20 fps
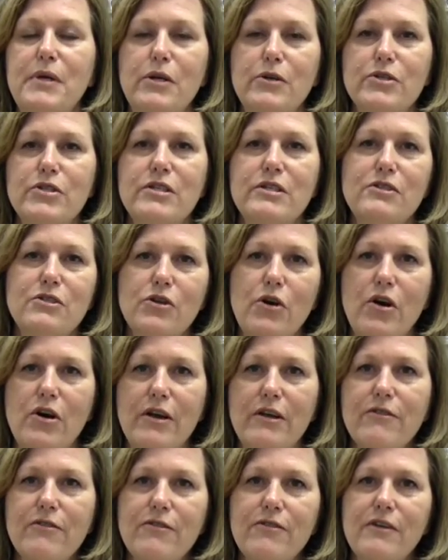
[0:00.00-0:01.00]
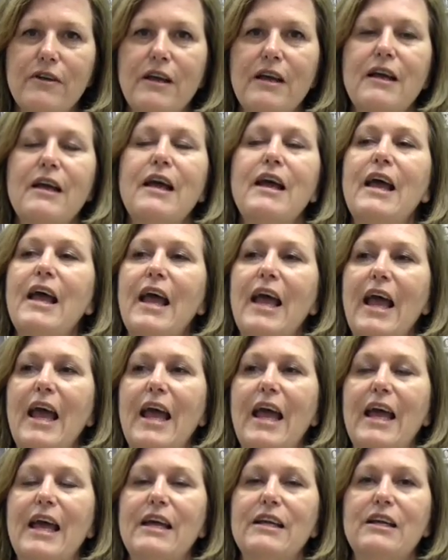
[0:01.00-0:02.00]
Peterson-Tardif,
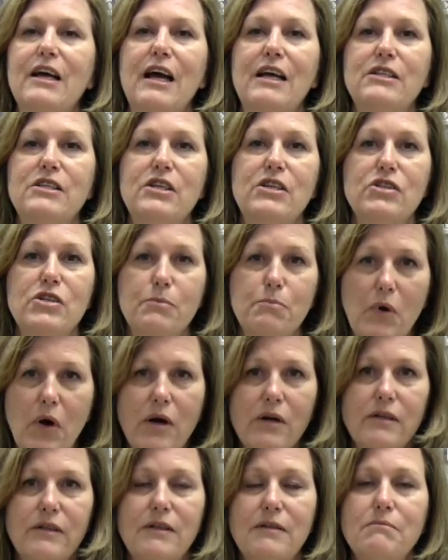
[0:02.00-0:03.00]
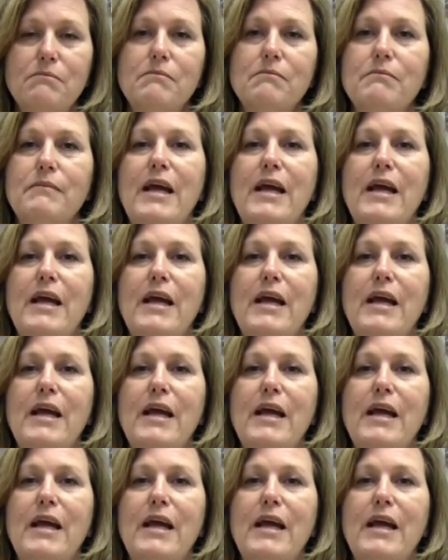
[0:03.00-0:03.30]
and I teach at Parkland